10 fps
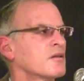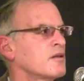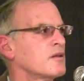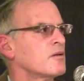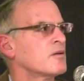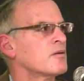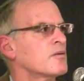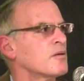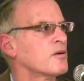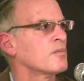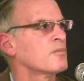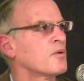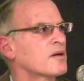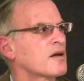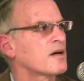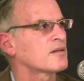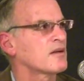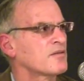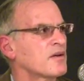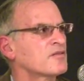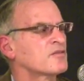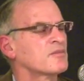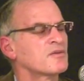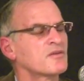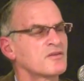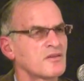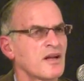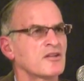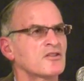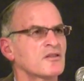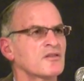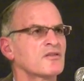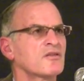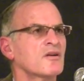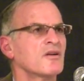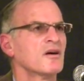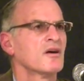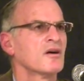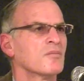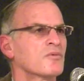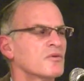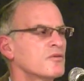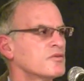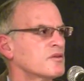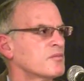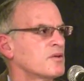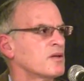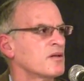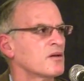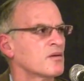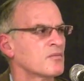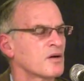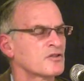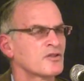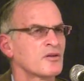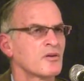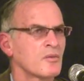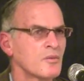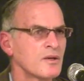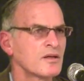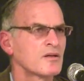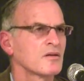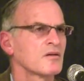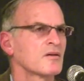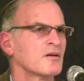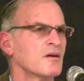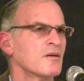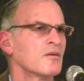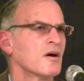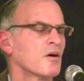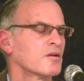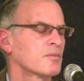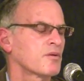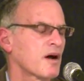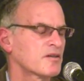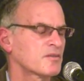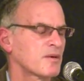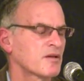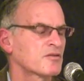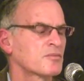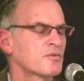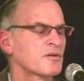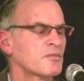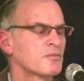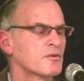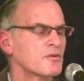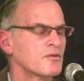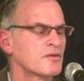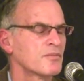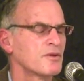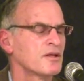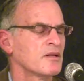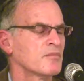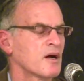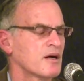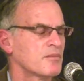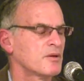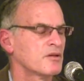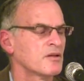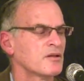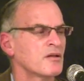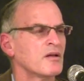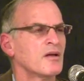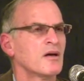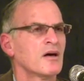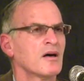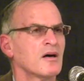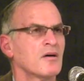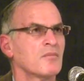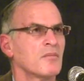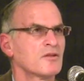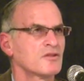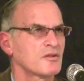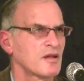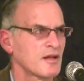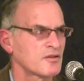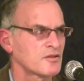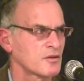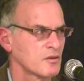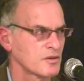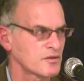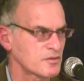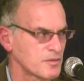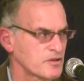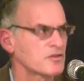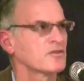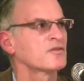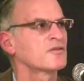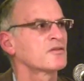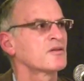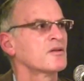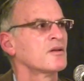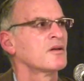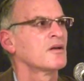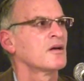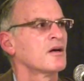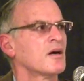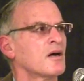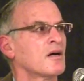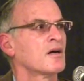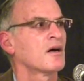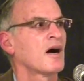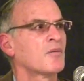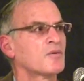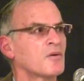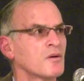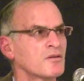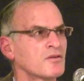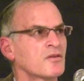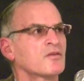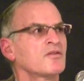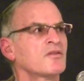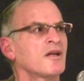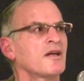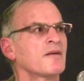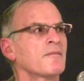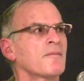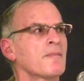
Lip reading: the boycott, divestments, and sanctions proves to be much weaker, or the prospects prove to be, in my opinion, much less auspicious. I would also say